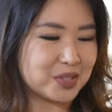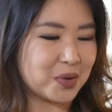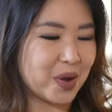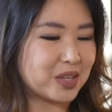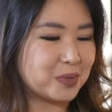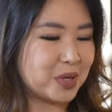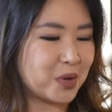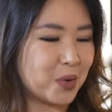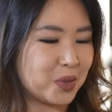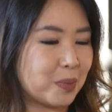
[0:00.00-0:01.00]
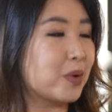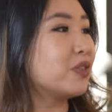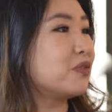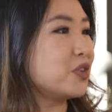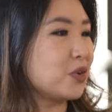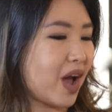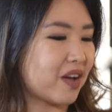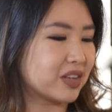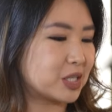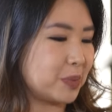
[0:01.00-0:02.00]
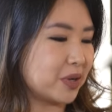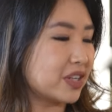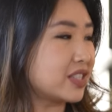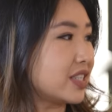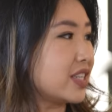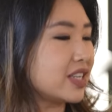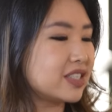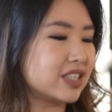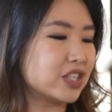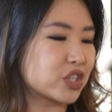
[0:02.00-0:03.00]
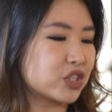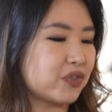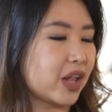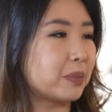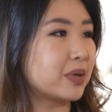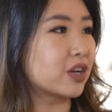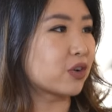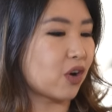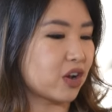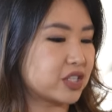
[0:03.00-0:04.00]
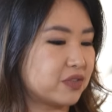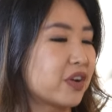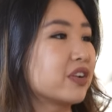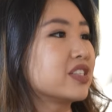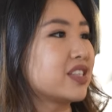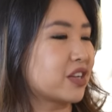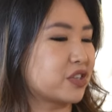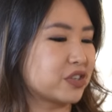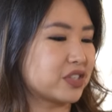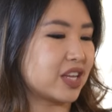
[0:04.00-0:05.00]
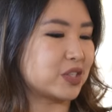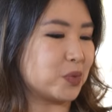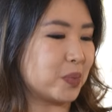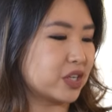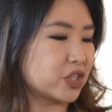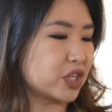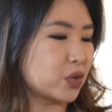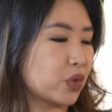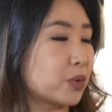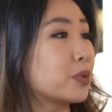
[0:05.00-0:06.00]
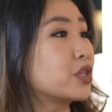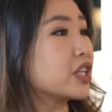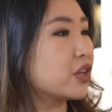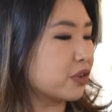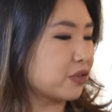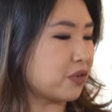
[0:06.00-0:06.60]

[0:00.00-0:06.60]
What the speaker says: So as we know, the both of you have experience in Indonesian development across various sectors, as you mentioned, with a particular